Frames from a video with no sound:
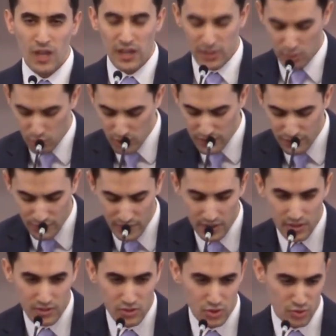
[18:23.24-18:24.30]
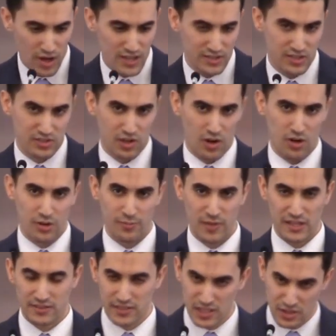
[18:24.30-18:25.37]
And grief strikes his heart,
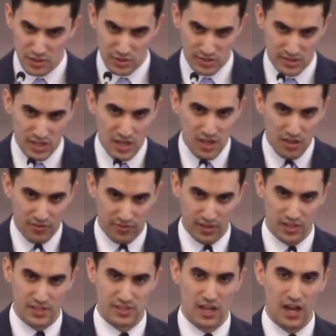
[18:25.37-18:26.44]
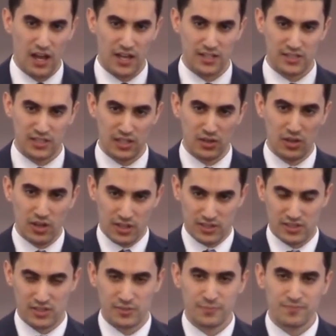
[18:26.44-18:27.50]
and tears fill his eyes, and he
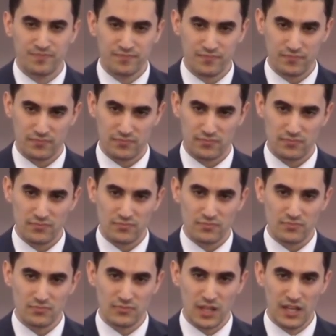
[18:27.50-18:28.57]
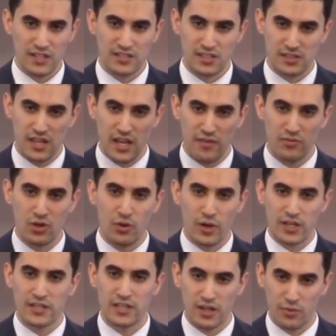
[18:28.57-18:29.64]
looks. And he says, They have no
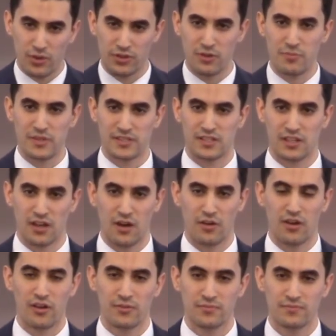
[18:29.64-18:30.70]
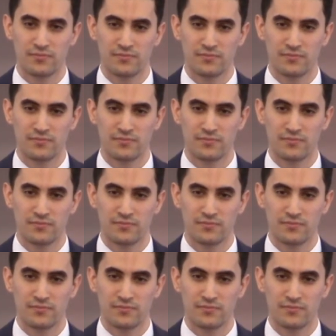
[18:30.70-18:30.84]
idea what they're missing out on.